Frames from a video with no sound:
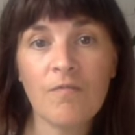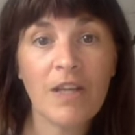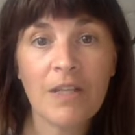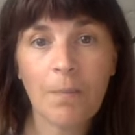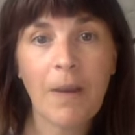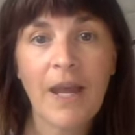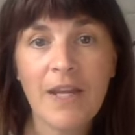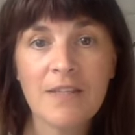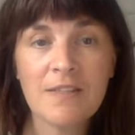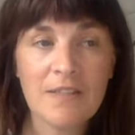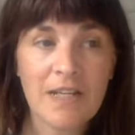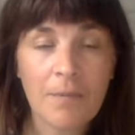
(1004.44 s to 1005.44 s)
read a pay
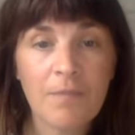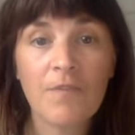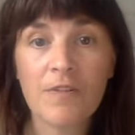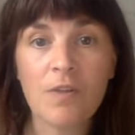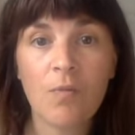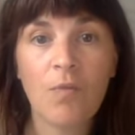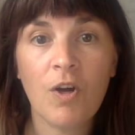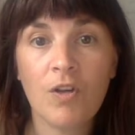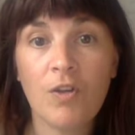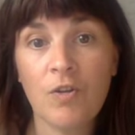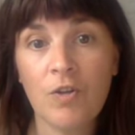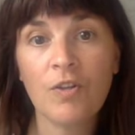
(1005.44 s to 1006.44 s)
slip for
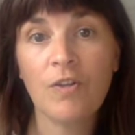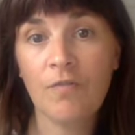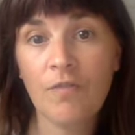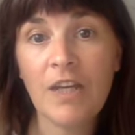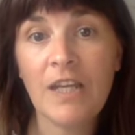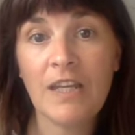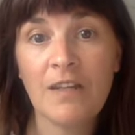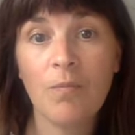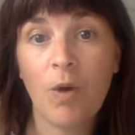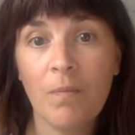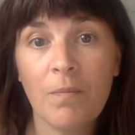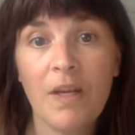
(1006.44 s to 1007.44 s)
someone who couldn't read
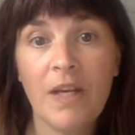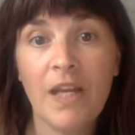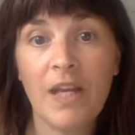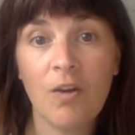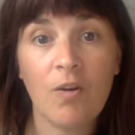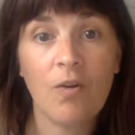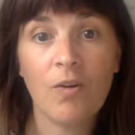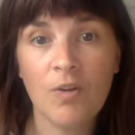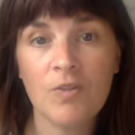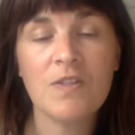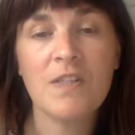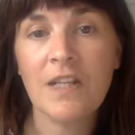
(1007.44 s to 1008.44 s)
1 minute or
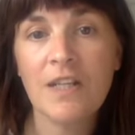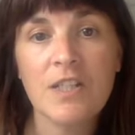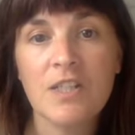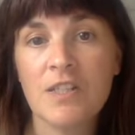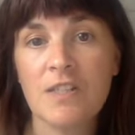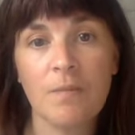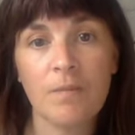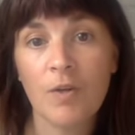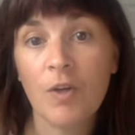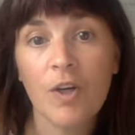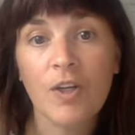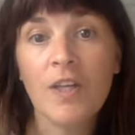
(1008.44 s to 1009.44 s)
whose English isn't
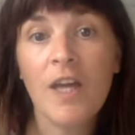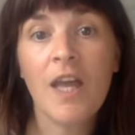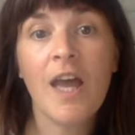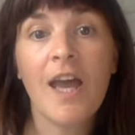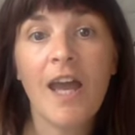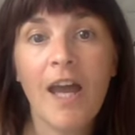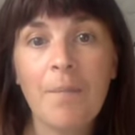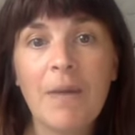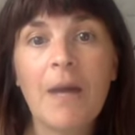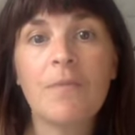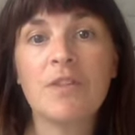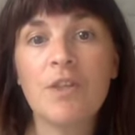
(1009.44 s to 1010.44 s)
good, and be
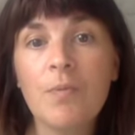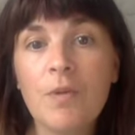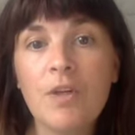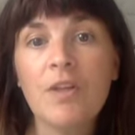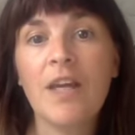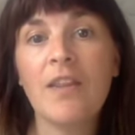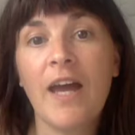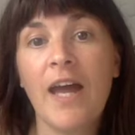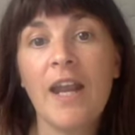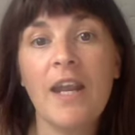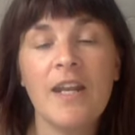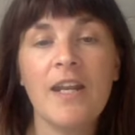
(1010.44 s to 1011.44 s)
able to communicate
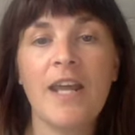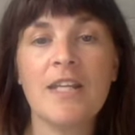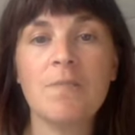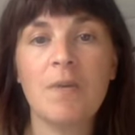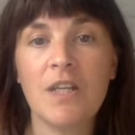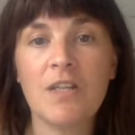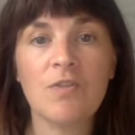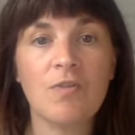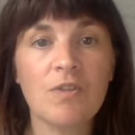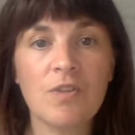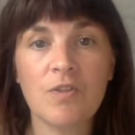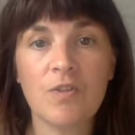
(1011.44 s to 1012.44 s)
that, and then the next minute
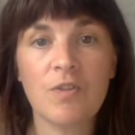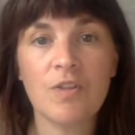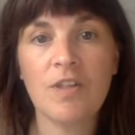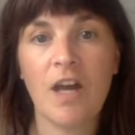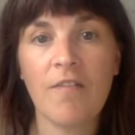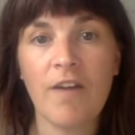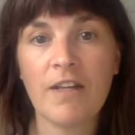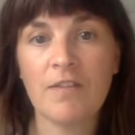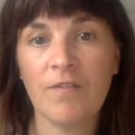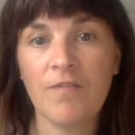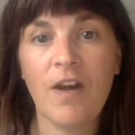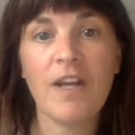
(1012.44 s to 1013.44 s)
talk to the
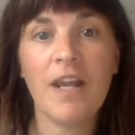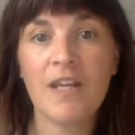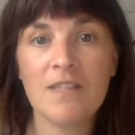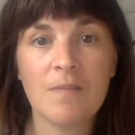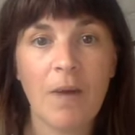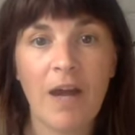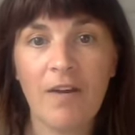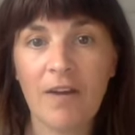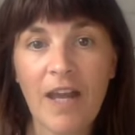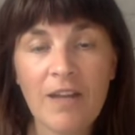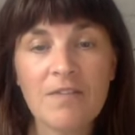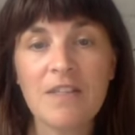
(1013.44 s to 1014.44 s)
director of finance about
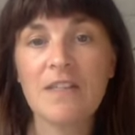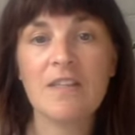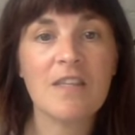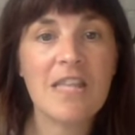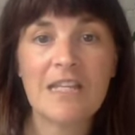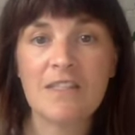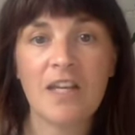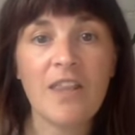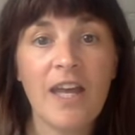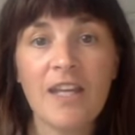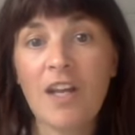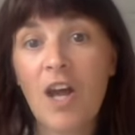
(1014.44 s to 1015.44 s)
accounting and things like
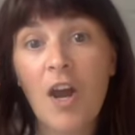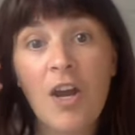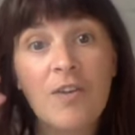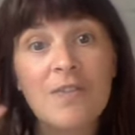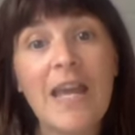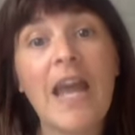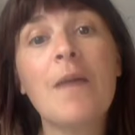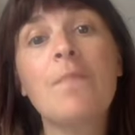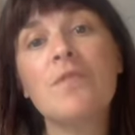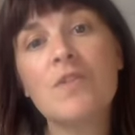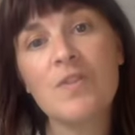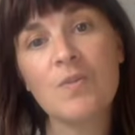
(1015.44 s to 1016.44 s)
that, you know. And I was
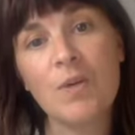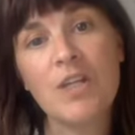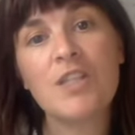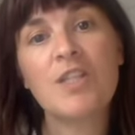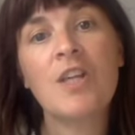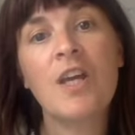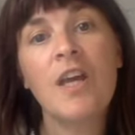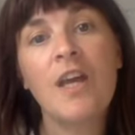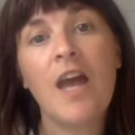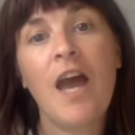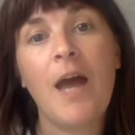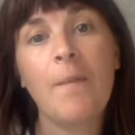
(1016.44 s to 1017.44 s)
able to switch
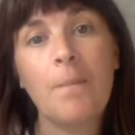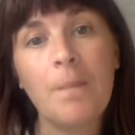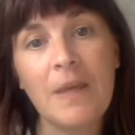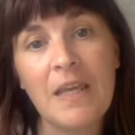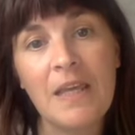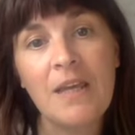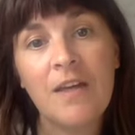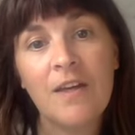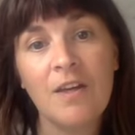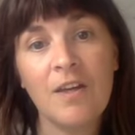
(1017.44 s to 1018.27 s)
and be